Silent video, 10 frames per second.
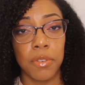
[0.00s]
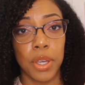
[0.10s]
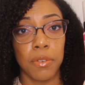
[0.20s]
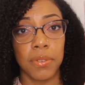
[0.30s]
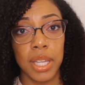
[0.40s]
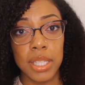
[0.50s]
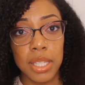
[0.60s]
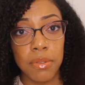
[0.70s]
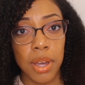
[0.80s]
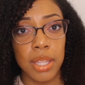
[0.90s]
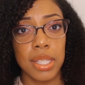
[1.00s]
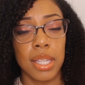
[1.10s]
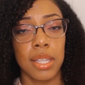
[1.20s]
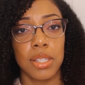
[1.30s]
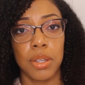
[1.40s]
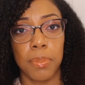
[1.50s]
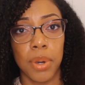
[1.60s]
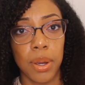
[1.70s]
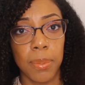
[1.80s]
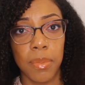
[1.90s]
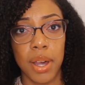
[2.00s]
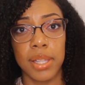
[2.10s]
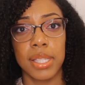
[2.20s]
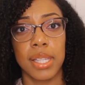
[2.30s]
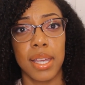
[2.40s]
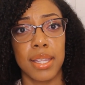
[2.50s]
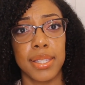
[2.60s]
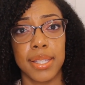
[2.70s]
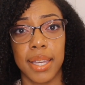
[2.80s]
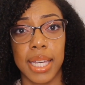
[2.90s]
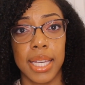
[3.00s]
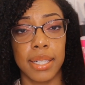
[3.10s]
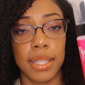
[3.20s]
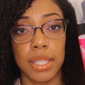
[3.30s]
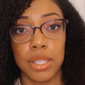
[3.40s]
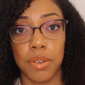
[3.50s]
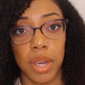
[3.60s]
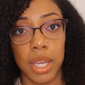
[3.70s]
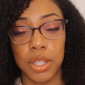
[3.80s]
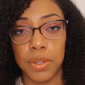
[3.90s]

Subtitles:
for your flexi rod sets, your perm rod sets, and it's great.